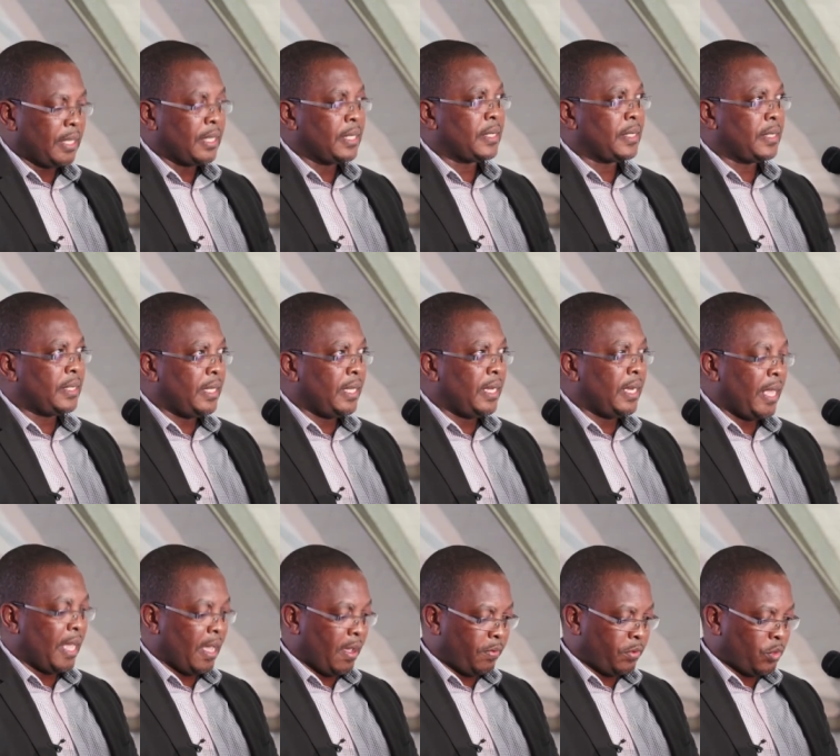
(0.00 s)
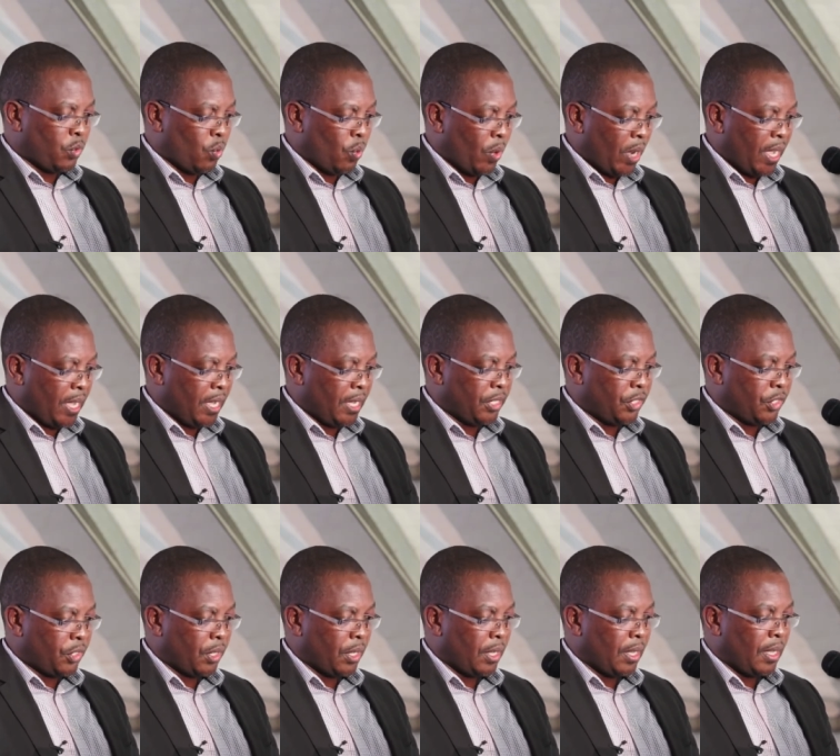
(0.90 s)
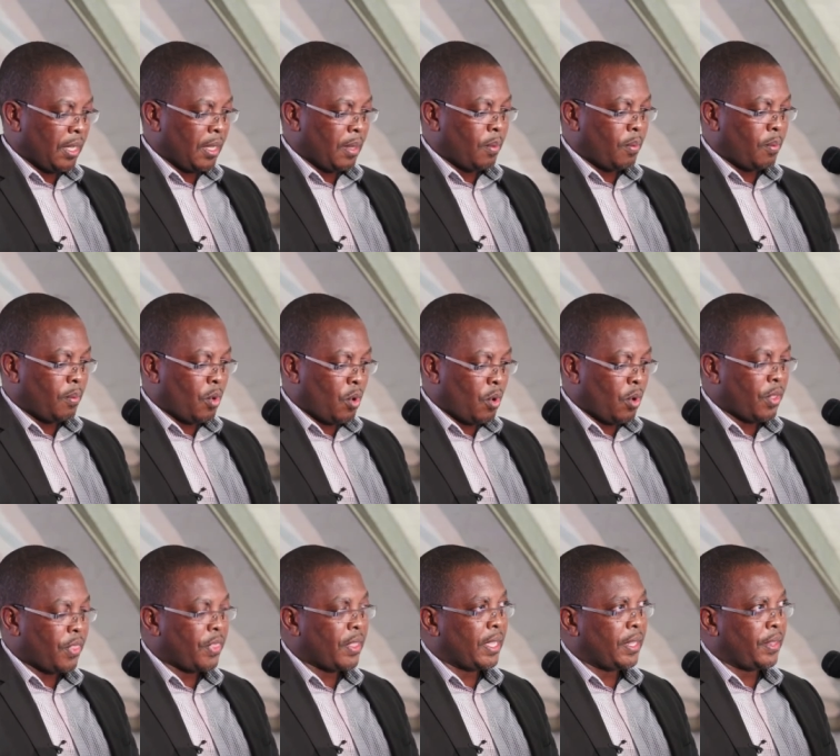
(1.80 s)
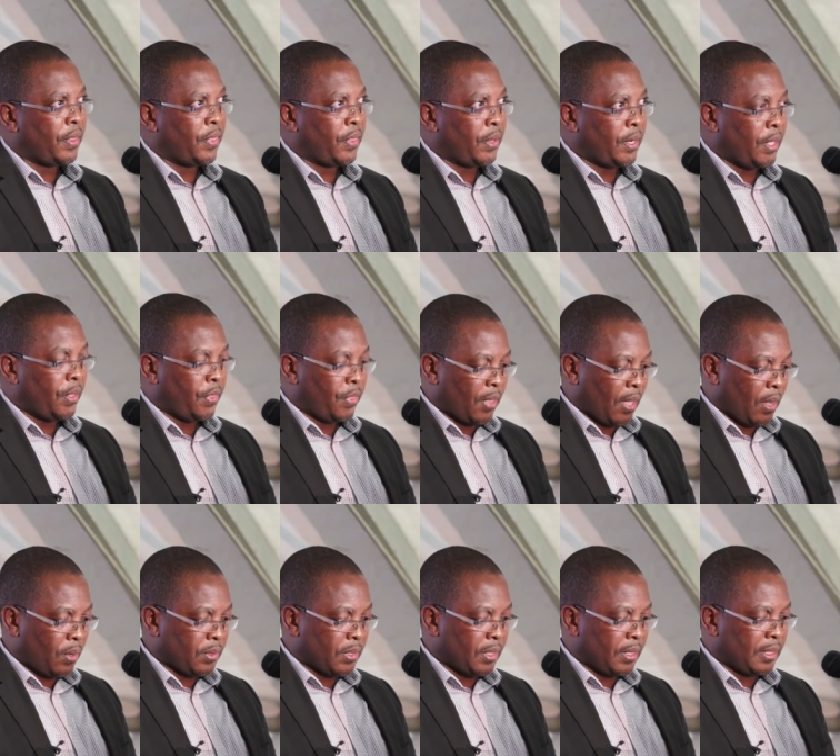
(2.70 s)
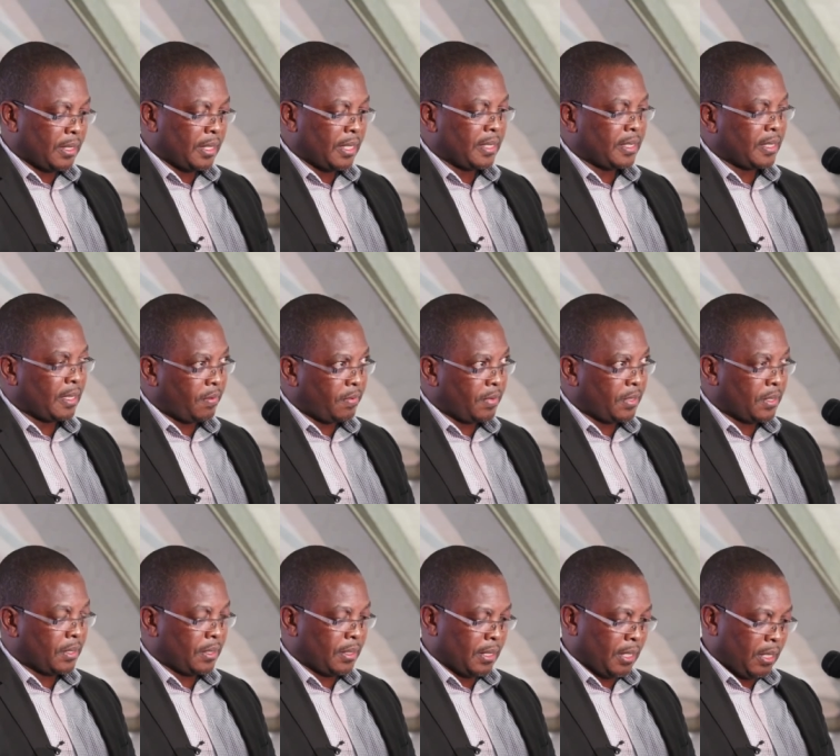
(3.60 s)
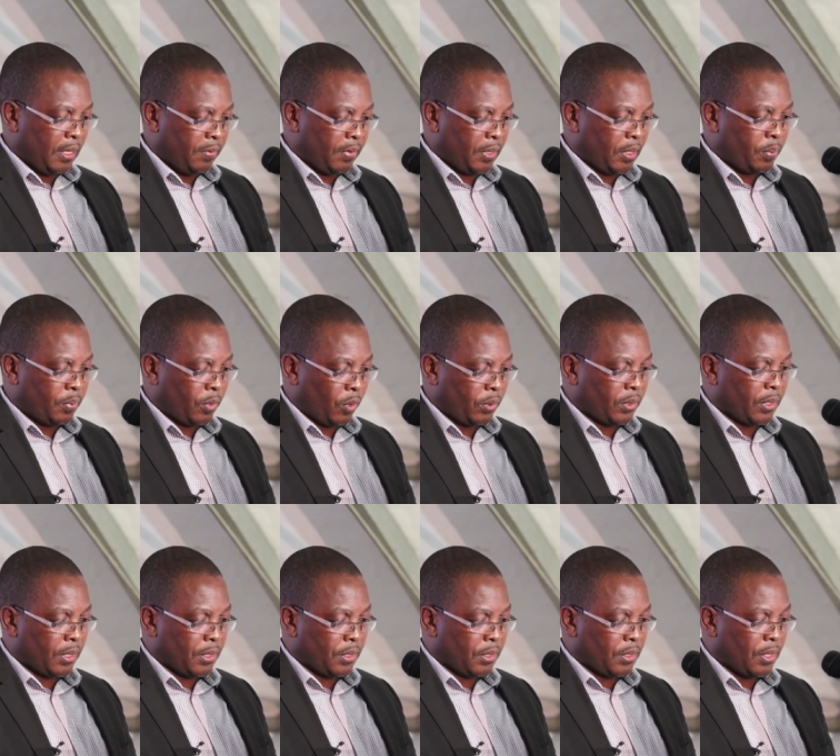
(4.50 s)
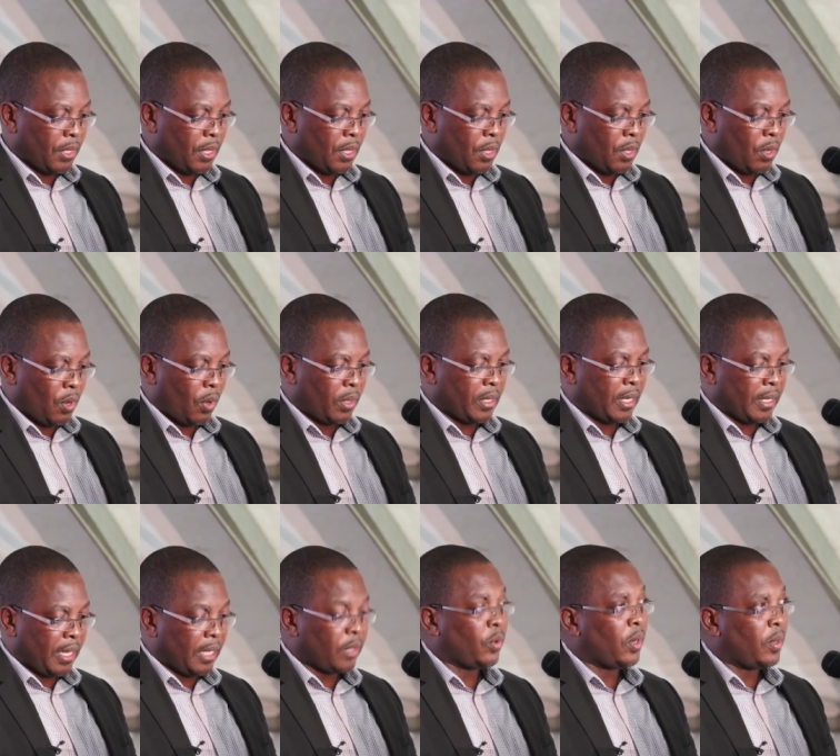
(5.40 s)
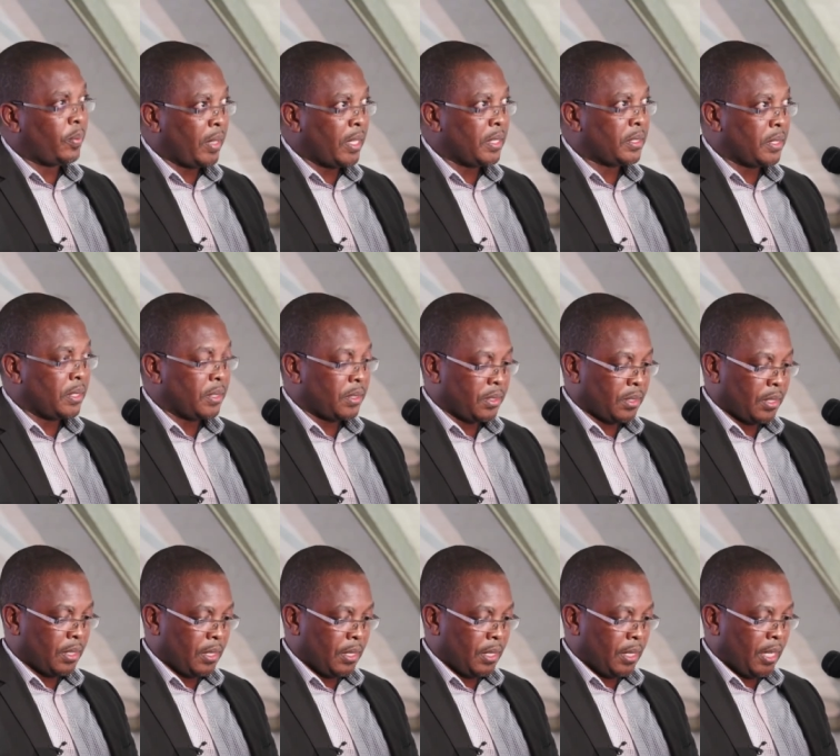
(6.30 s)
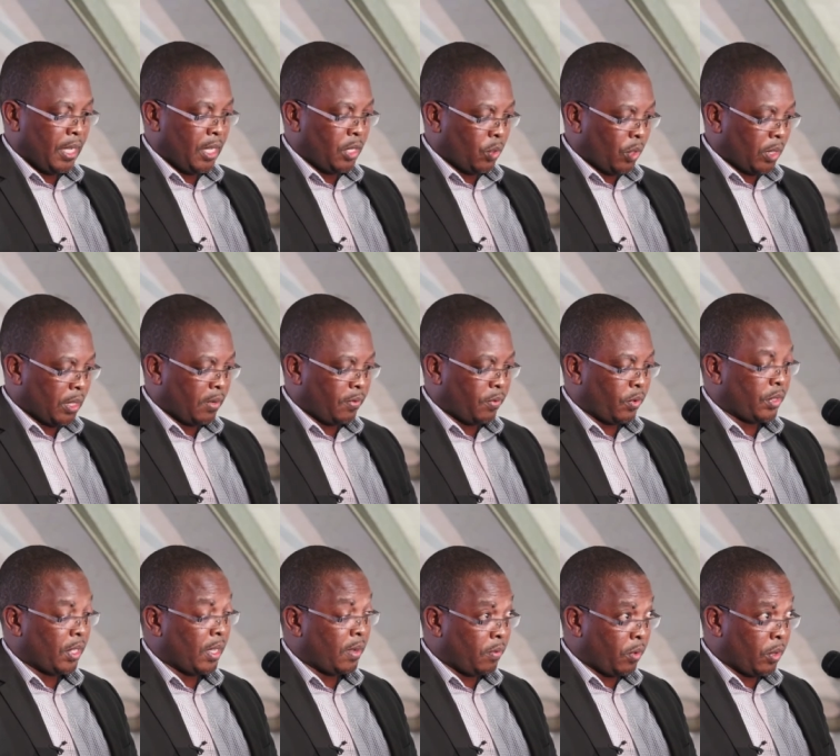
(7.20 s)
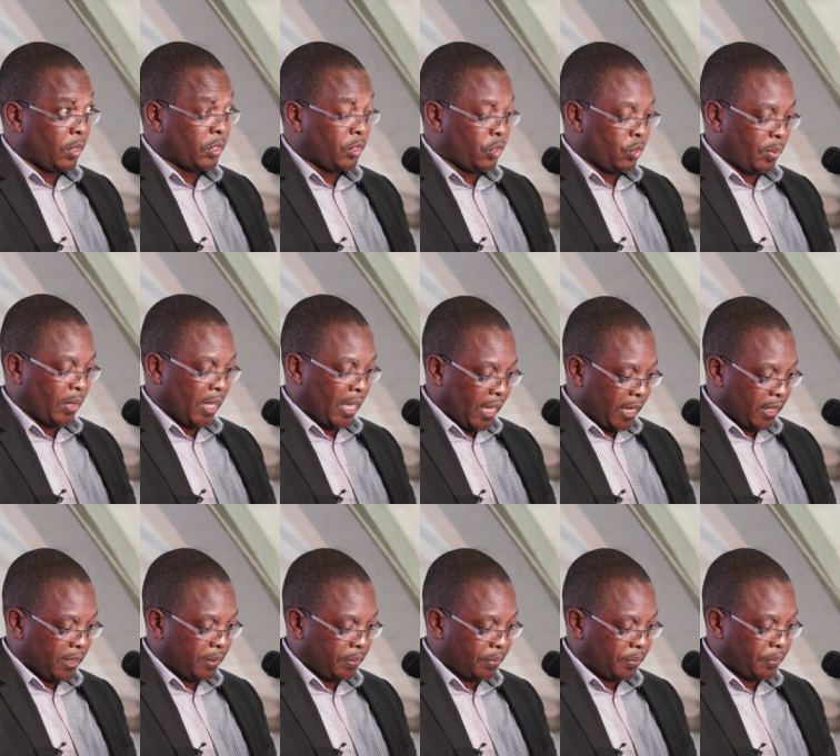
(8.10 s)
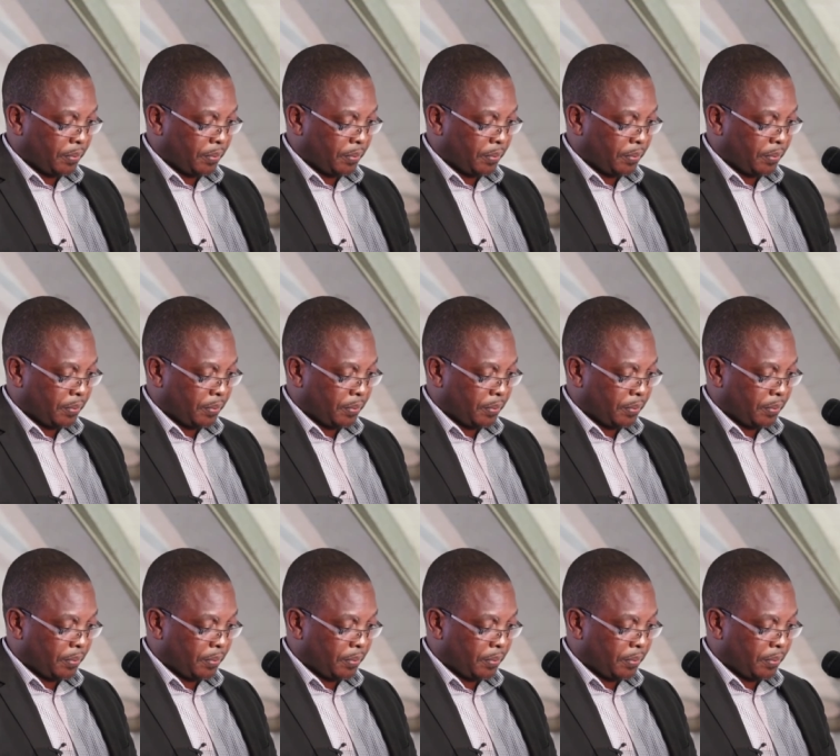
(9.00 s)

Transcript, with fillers: still have to wage more than 3,000 service delivery protests on an annual basis in order for their voice to be heard.